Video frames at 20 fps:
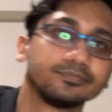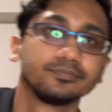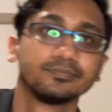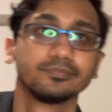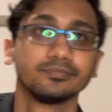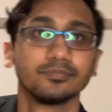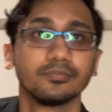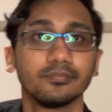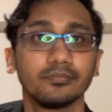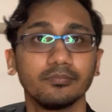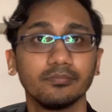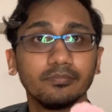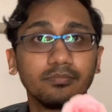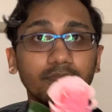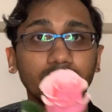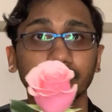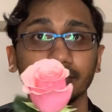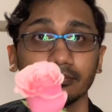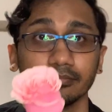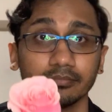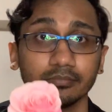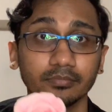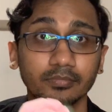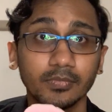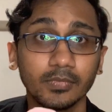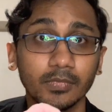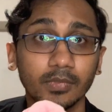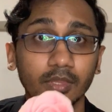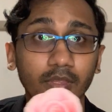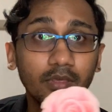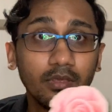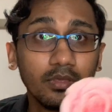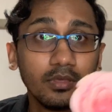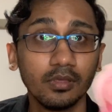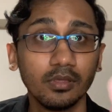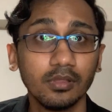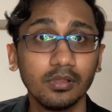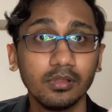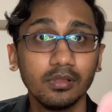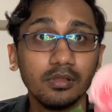
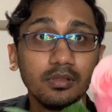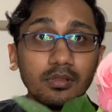(no one is talking)